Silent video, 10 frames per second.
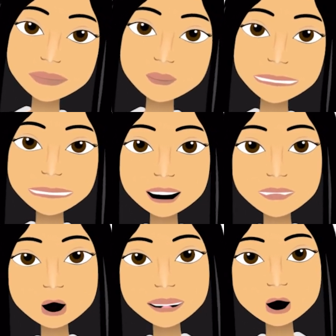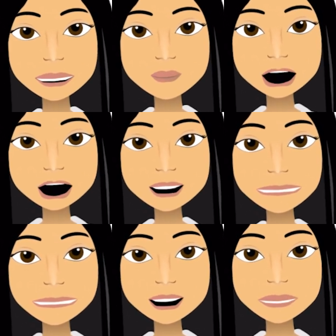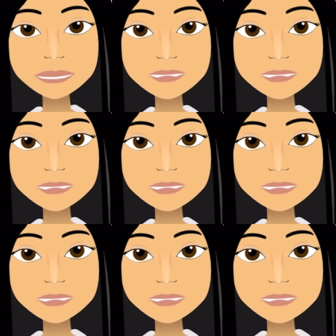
Be careful with the pronunciation